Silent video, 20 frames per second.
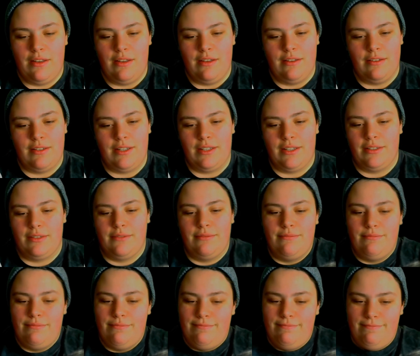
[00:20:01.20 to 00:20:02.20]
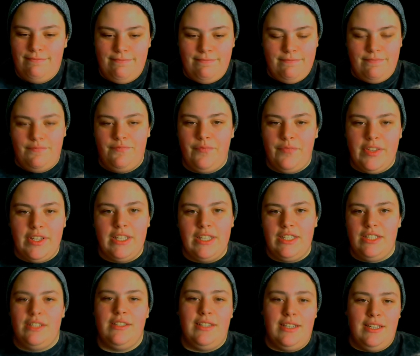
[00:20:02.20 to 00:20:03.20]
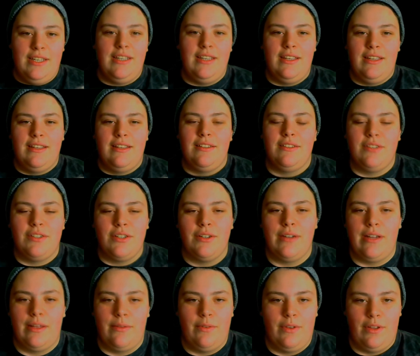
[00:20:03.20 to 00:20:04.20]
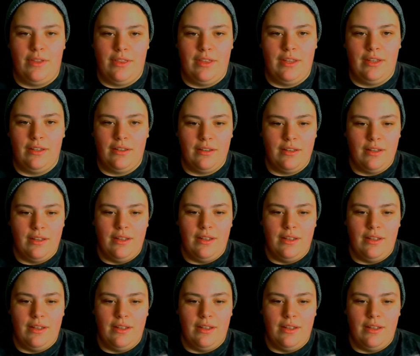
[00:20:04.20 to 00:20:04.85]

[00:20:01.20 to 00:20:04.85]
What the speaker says: like, he is her everything,